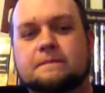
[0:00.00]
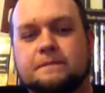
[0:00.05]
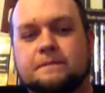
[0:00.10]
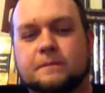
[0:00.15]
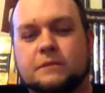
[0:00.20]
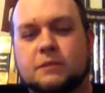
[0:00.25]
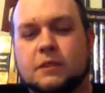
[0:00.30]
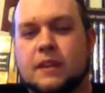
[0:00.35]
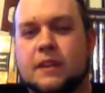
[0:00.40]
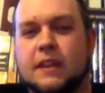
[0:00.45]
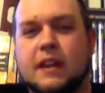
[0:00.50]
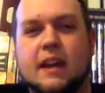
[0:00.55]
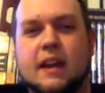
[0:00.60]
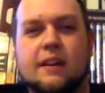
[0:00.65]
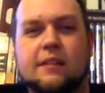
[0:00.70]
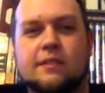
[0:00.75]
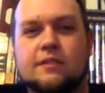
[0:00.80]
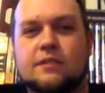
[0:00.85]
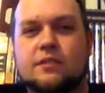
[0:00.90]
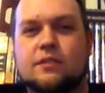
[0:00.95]
one of the
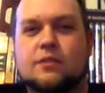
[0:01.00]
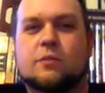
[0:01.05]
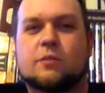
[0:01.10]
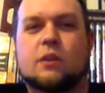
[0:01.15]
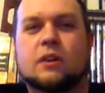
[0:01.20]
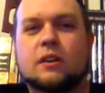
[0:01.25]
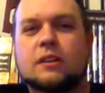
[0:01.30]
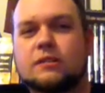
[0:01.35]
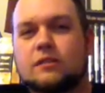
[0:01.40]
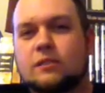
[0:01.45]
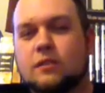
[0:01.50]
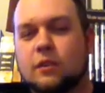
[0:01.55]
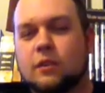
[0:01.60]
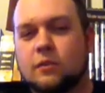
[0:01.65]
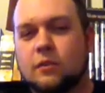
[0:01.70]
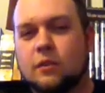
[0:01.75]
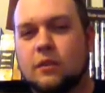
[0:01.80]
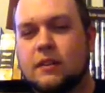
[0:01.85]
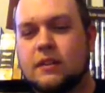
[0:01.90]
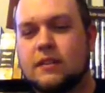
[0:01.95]
characters is walking through a
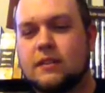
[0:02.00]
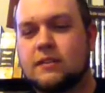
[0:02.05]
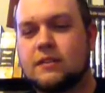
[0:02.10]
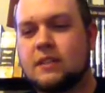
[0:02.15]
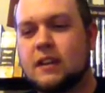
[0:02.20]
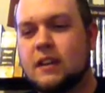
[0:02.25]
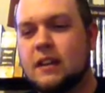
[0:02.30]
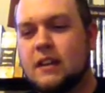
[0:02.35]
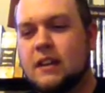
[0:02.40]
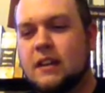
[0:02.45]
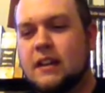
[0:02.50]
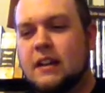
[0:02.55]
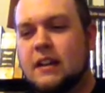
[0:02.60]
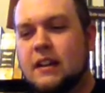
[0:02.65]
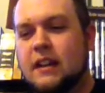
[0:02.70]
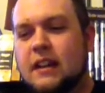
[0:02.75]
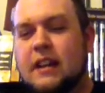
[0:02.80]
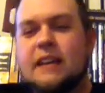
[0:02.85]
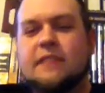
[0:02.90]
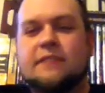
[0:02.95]
woods,
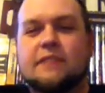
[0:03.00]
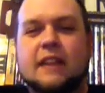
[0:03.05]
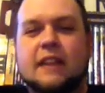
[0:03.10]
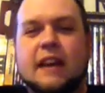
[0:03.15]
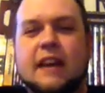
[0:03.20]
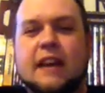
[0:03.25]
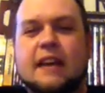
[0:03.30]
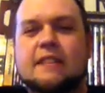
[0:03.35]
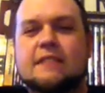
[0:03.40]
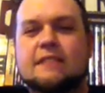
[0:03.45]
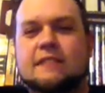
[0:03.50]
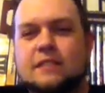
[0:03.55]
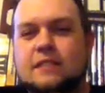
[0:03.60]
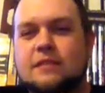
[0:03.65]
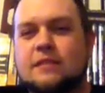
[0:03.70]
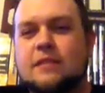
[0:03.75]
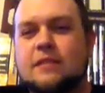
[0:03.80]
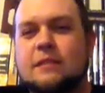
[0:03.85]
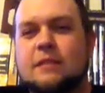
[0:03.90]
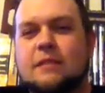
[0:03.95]
and this
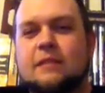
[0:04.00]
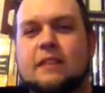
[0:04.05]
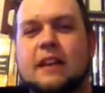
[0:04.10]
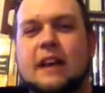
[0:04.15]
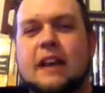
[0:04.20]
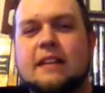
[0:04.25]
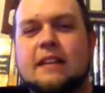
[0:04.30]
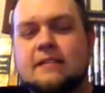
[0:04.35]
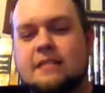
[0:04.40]
film even has